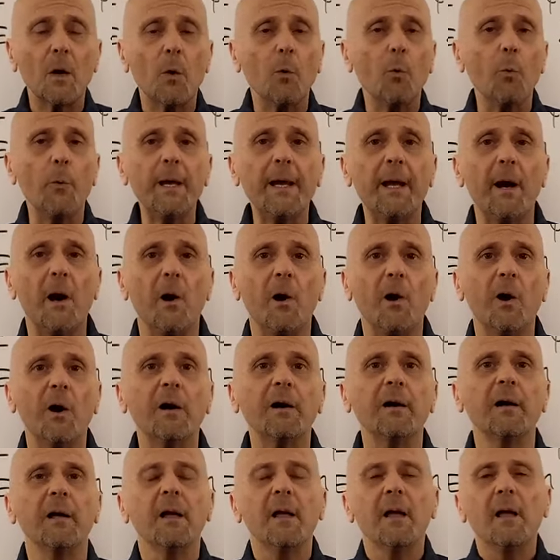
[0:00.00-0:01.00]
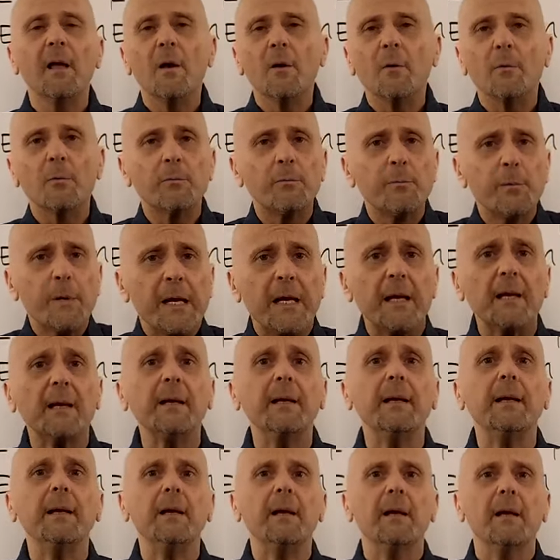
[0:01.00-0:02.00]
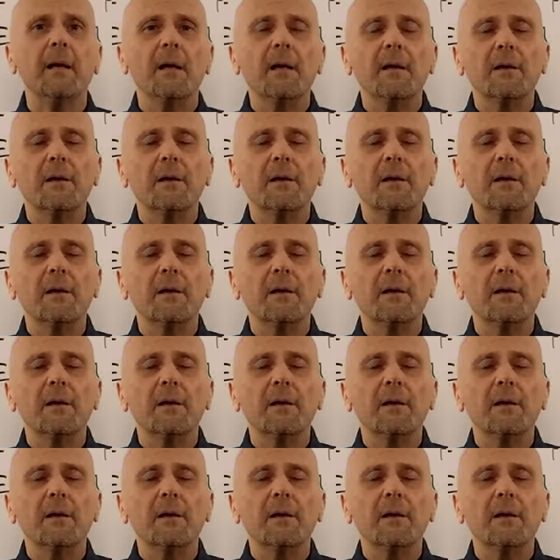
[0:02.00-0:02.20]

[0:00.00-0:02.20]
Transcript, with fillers: We are really